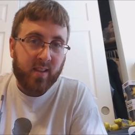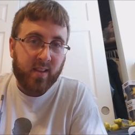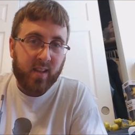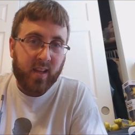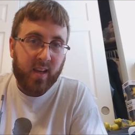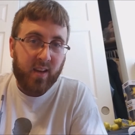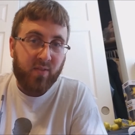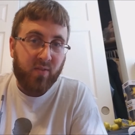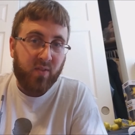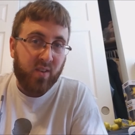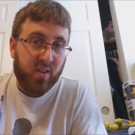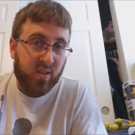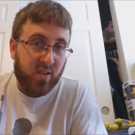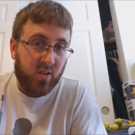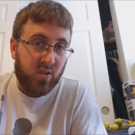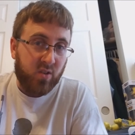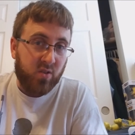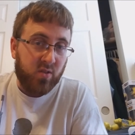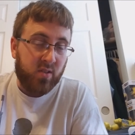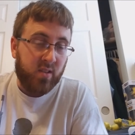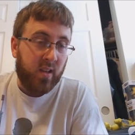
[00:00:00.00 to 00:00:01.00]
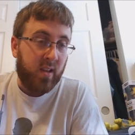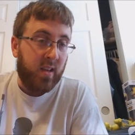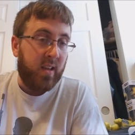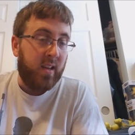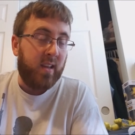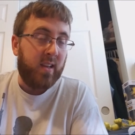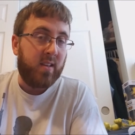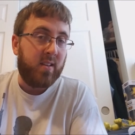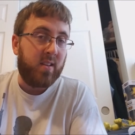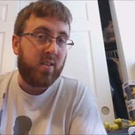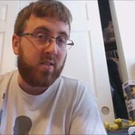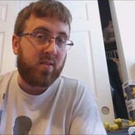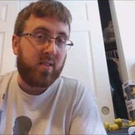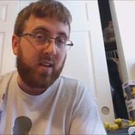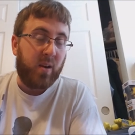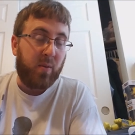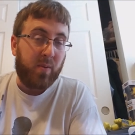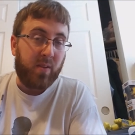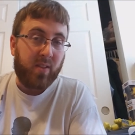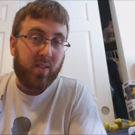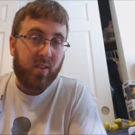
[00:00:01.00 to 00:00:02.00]
Life news. Does
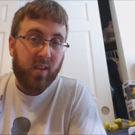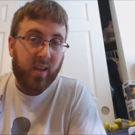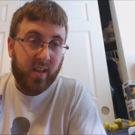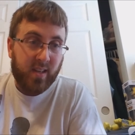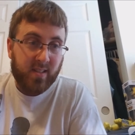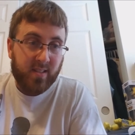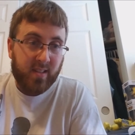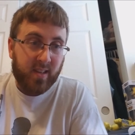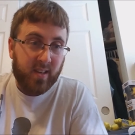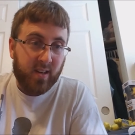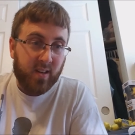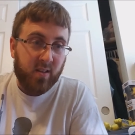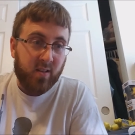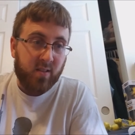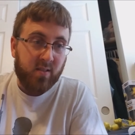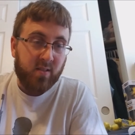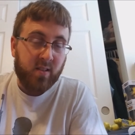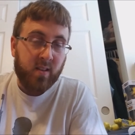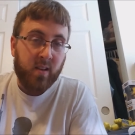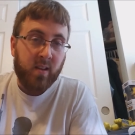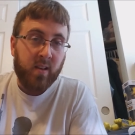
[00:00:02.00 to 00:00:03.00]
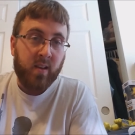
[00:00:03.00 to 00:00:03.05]
great with Lightseekers.